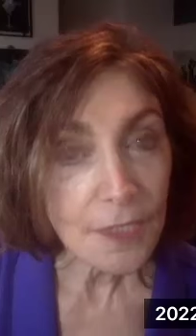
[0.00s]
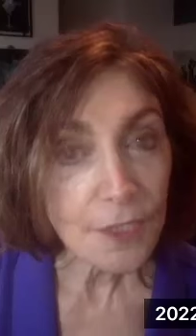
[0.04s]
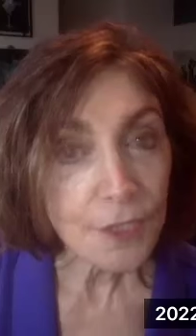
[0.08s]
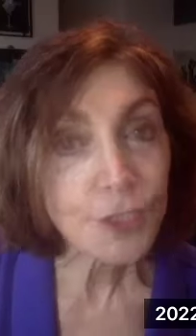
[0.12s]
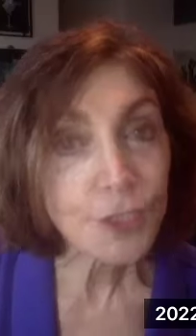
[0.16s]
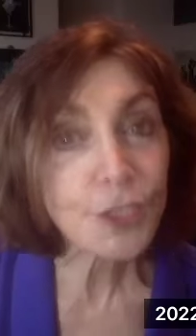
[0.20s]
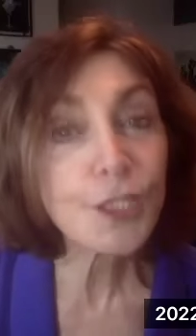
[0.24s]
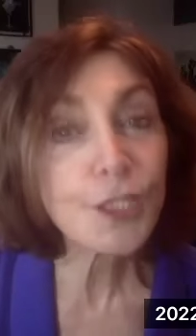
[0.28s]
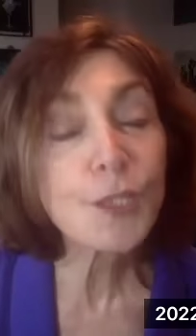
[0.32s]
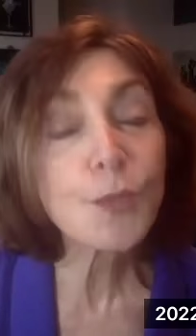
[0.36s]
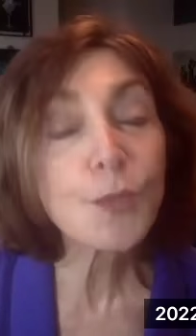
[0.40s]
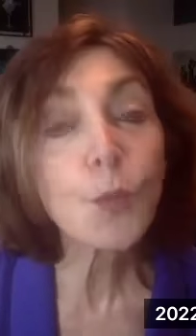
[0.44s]

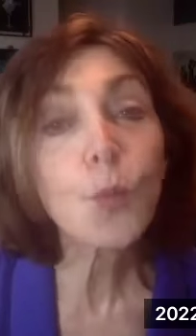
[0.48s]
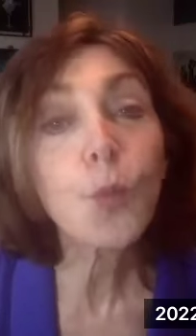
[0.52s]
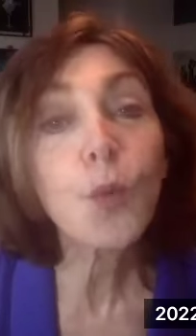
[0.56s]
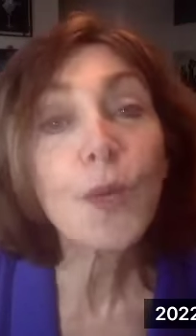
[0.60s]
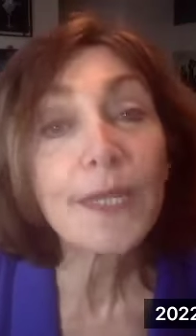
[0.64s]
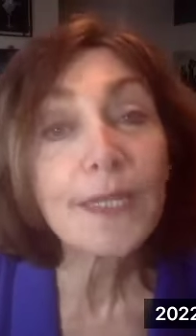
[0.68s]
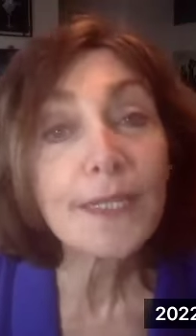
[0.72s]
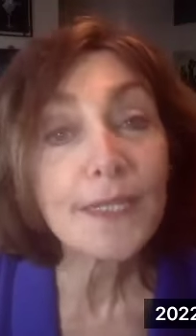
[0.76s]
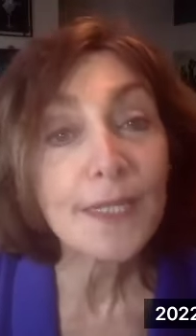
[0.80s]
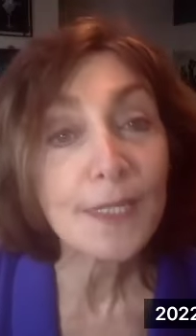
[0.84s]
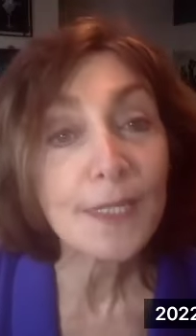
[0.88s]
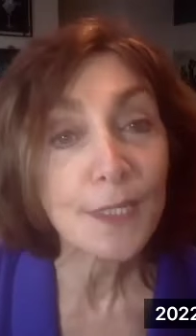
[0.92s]
She's
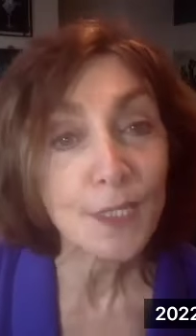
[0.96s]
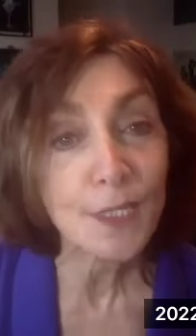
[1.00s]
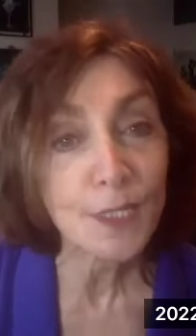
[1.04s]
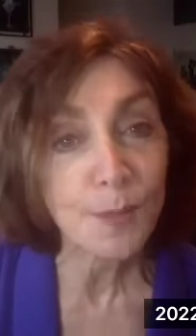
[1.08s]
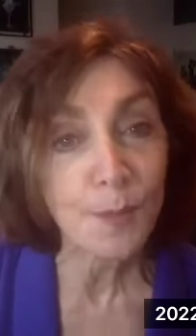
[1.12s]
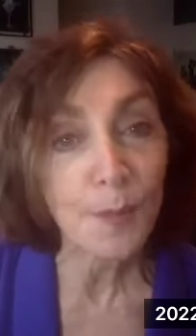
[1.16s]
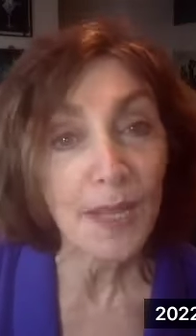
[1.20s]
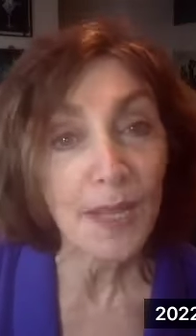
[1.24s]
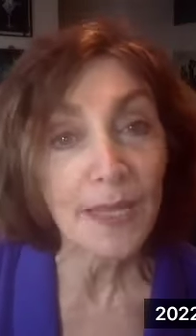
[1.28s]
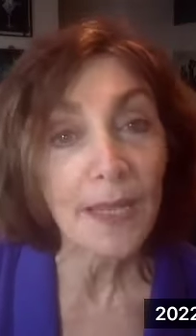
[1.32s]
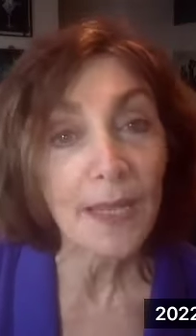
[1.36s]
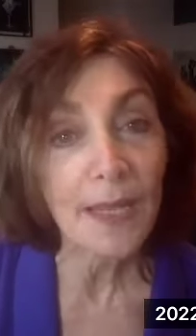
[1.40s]
witnessed
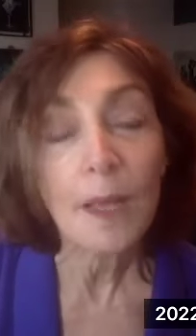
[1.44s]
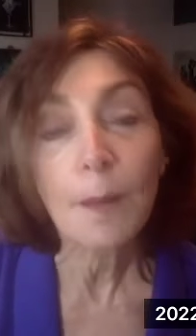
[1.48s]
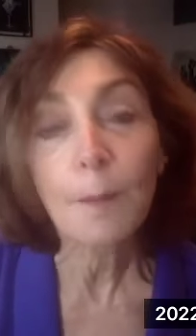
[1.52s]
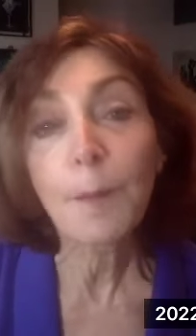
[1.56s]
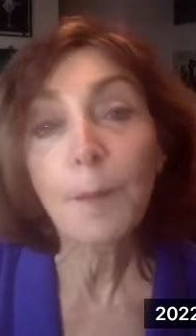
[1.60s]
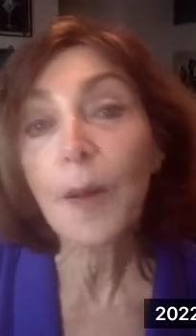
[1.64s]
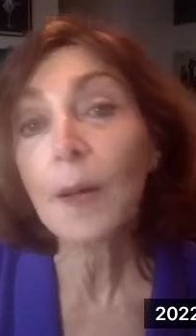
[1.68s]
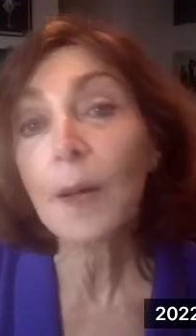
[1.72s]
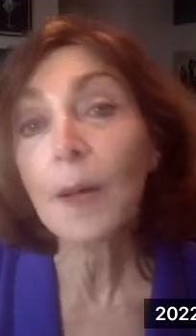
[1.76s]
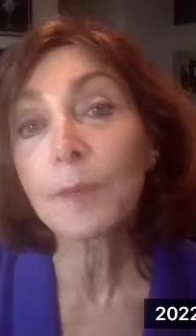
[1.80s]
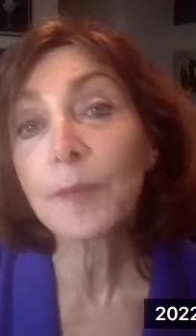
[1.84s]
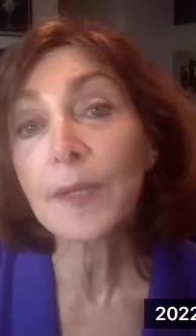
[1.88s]
my
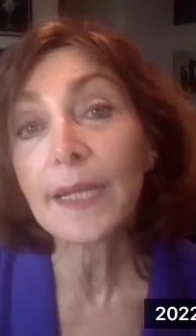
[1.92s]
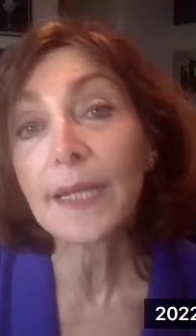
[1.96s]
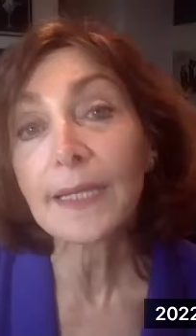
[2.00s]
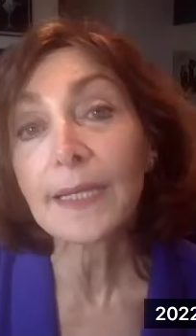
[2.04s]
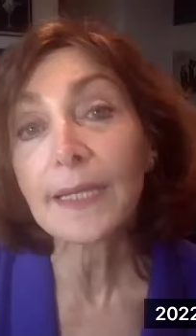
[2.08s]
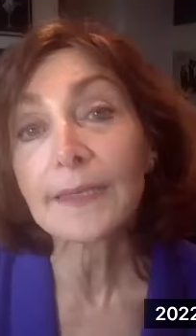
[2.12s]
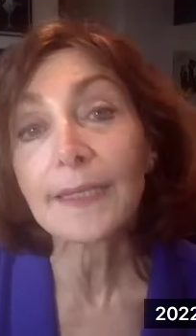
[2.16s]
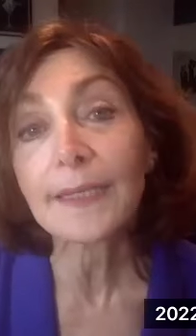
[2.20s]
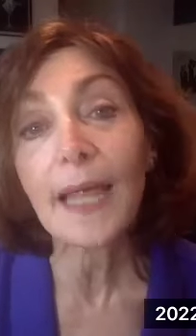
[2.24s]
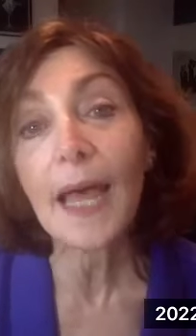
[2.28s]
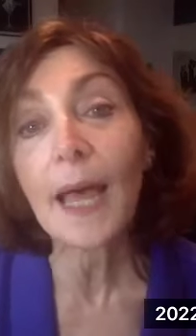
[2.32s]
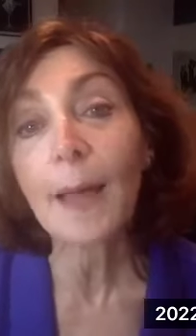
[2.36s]
public
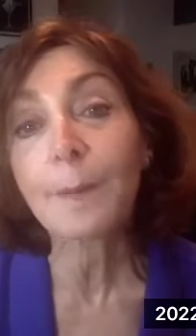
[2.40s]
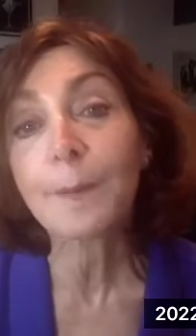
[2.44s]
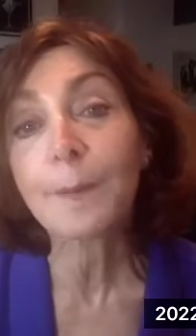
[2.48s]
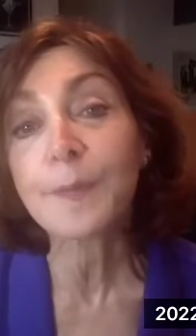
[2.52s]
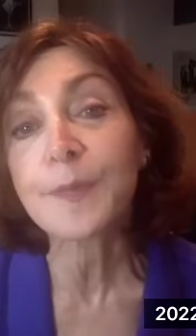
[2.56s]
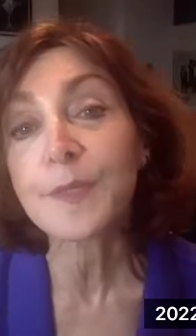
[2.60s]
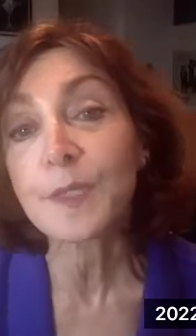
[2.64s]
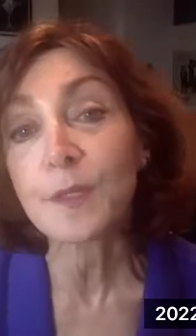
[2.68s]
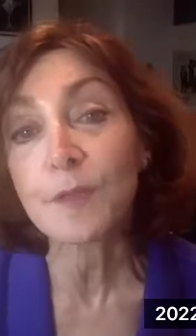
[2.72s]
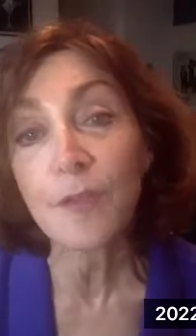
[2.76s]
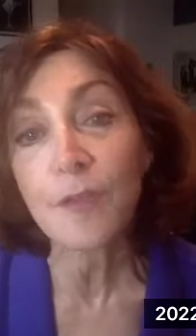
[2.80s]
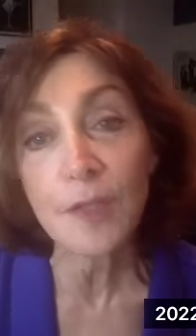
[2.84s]

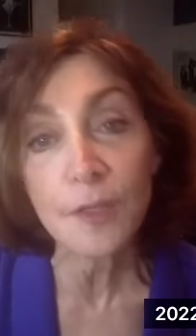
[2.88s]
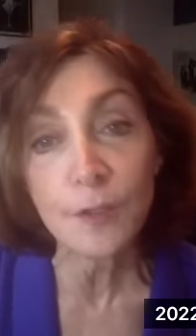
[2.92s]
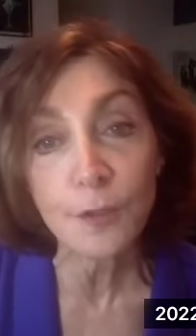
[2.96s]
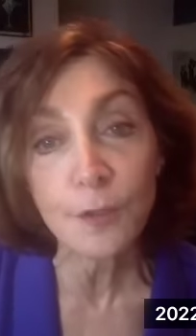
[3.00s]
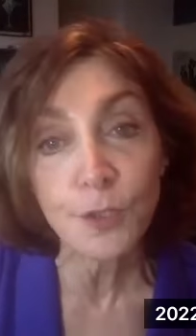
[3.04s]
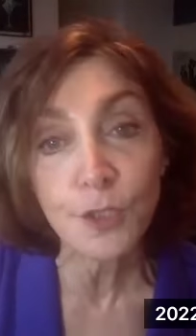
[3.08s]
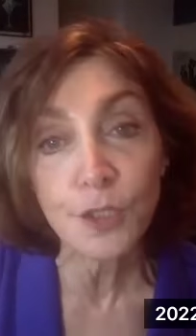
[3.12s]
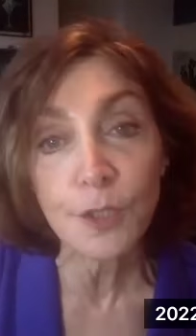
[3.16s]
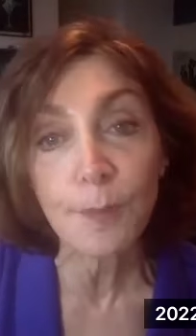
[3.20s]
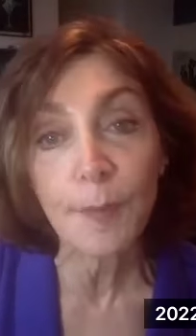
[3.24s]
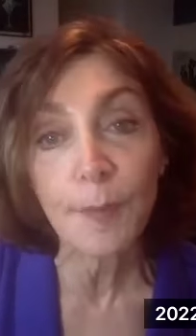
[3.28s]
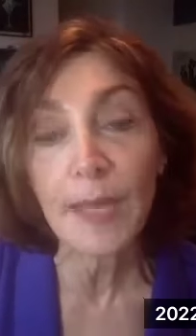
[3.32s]
lapse of
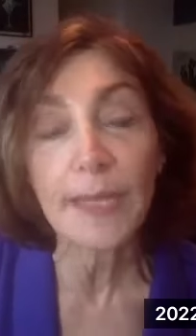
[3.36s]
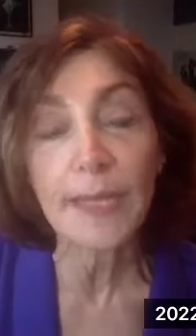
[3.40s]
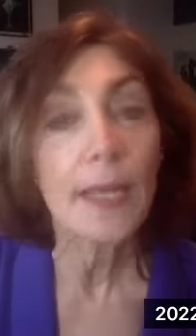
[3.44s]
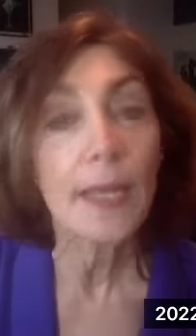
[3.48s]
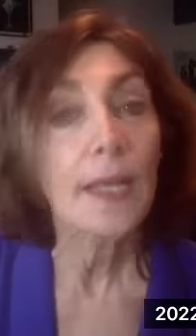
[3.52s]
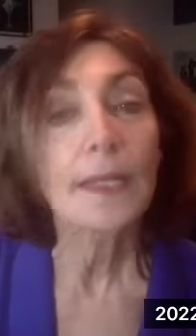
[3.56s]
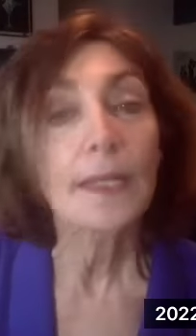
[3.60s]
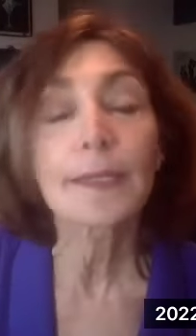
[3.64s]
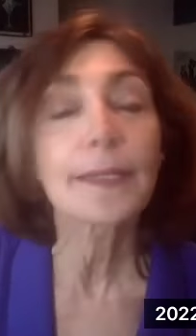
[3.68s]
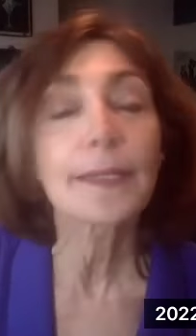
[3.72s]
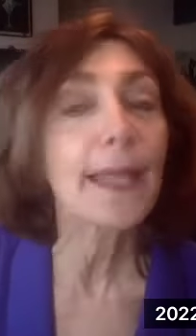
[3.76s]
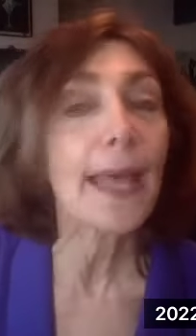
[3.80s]
energy, my
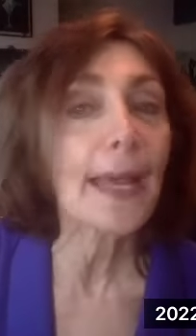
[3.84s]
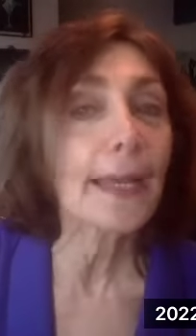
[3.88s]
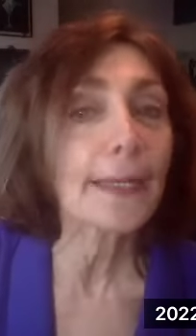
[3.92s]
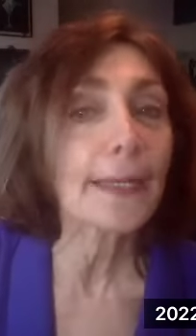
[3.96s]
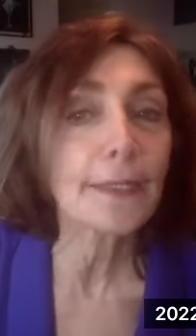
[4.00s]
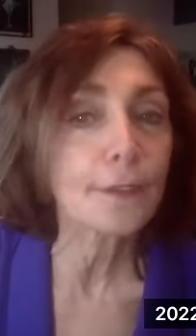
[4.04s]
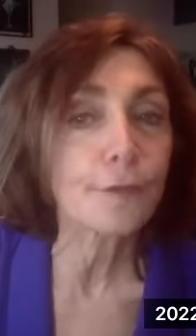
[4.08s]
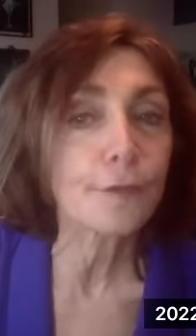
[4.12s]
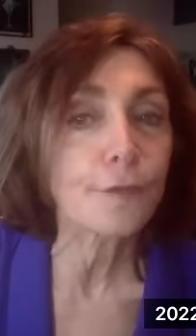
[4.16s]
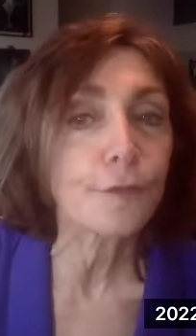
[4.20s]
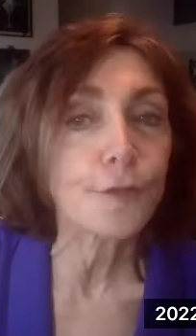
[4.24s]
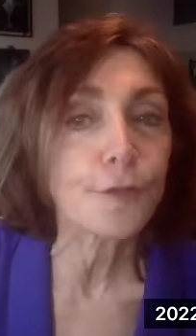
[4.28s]

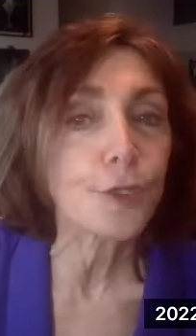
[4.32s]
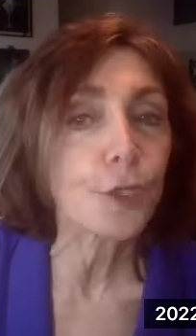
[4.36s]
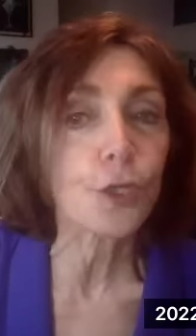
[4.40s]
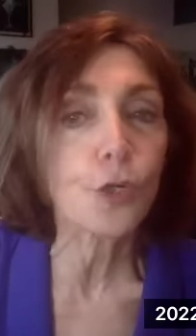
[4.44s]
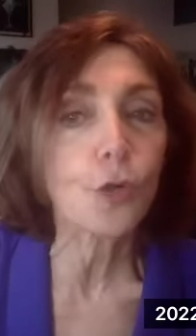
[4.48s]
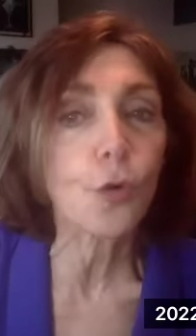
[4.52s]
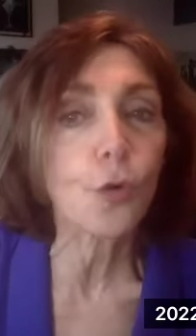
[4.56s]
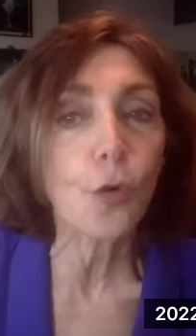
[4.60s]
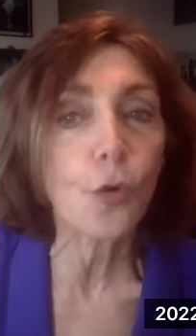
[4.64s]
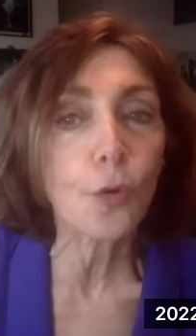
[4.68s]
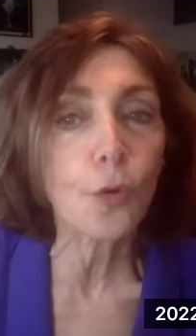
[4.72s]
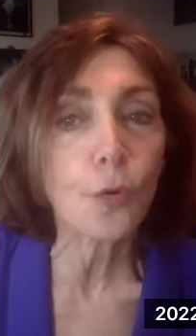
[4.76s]
lack of
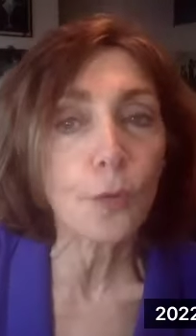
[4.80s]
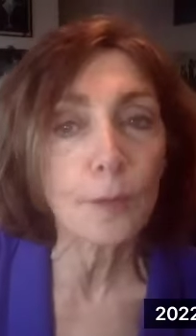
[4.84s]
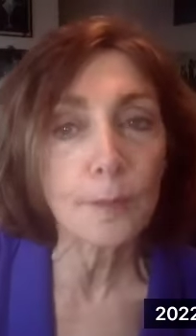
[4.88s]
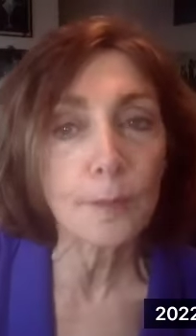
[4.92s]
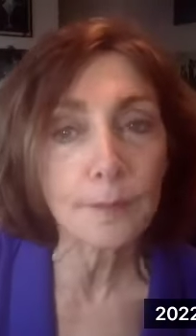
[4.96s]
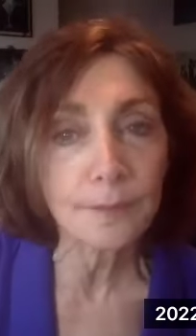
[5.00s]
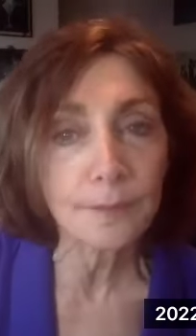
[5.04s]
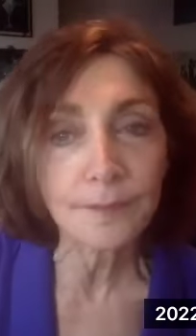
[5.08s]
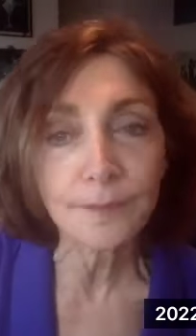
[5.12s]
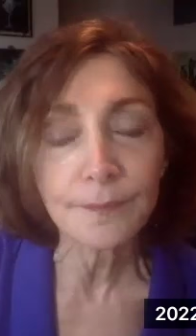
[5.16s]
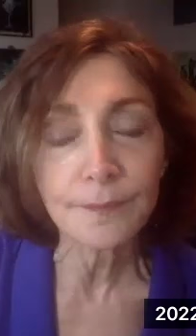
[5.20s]
decorum.